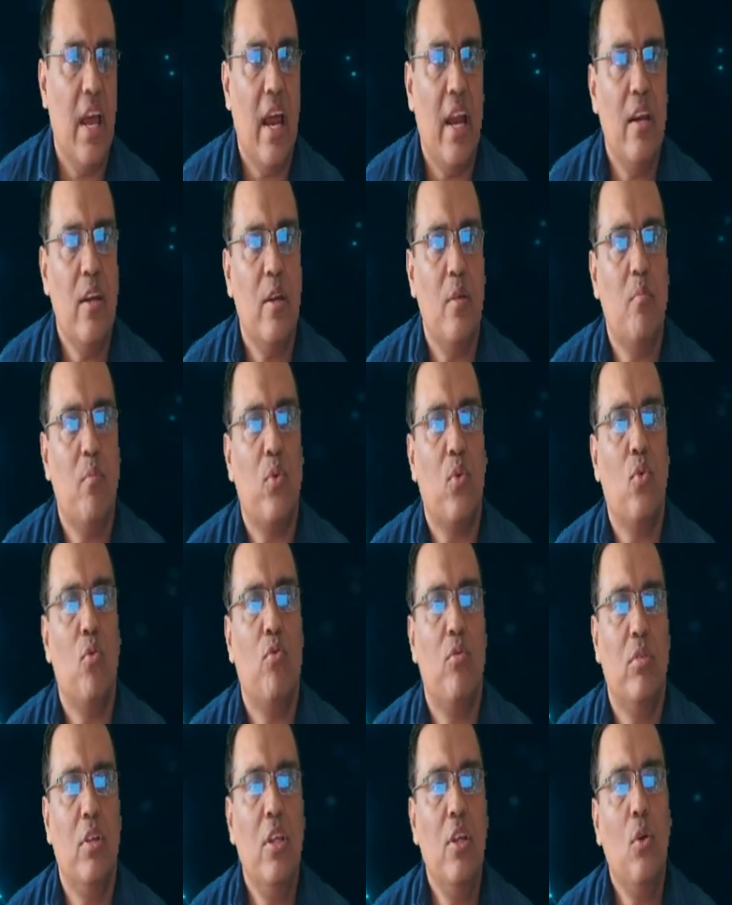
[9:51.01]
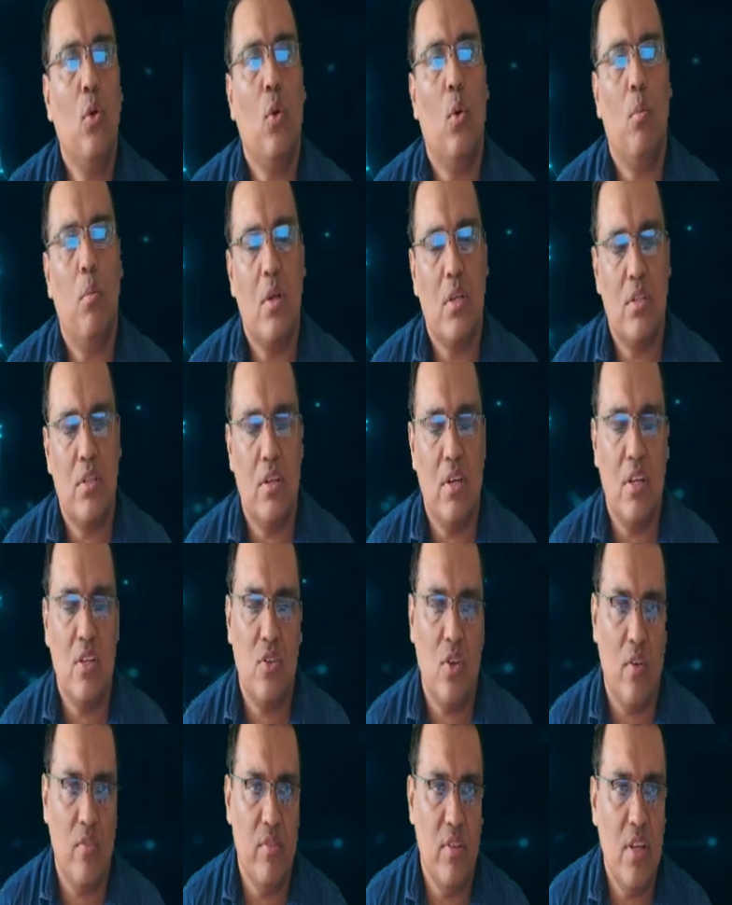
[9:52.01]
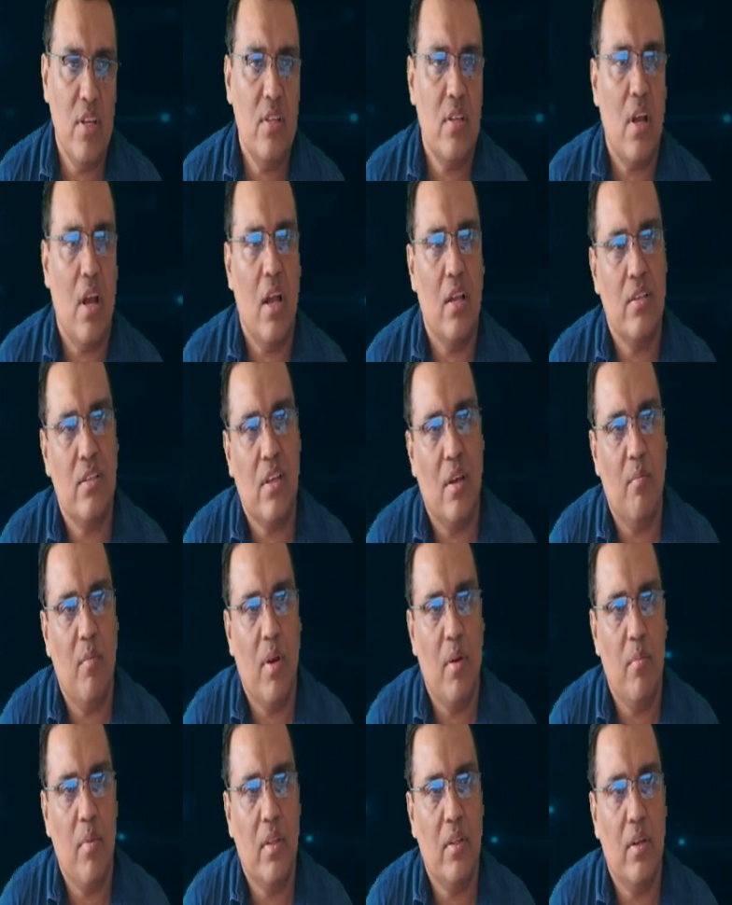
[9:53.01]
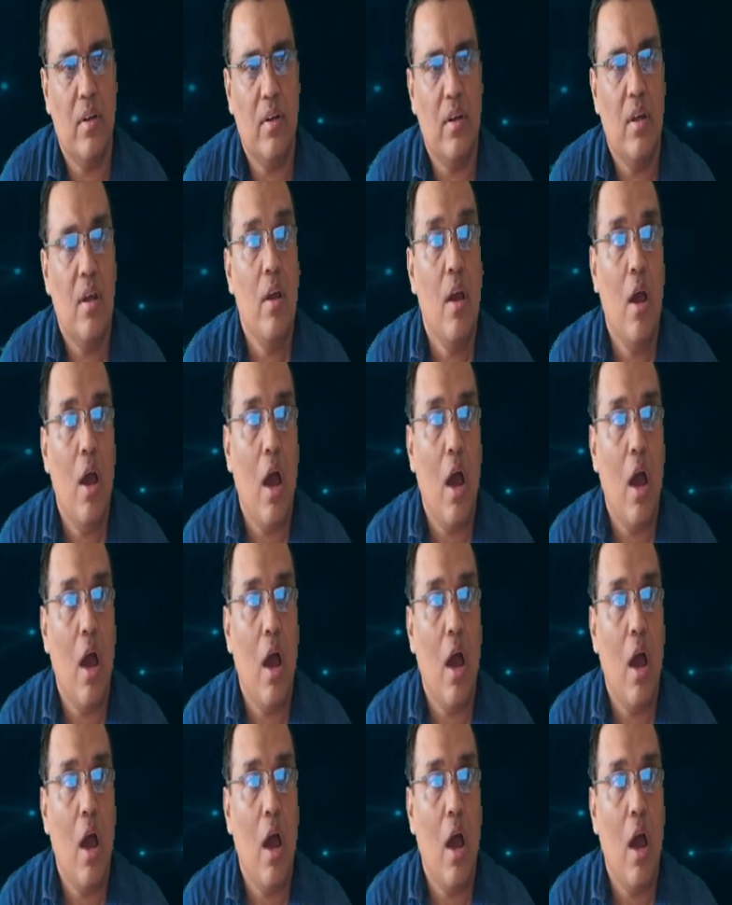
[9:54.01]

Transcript: and improved the robustness of this ensemble method.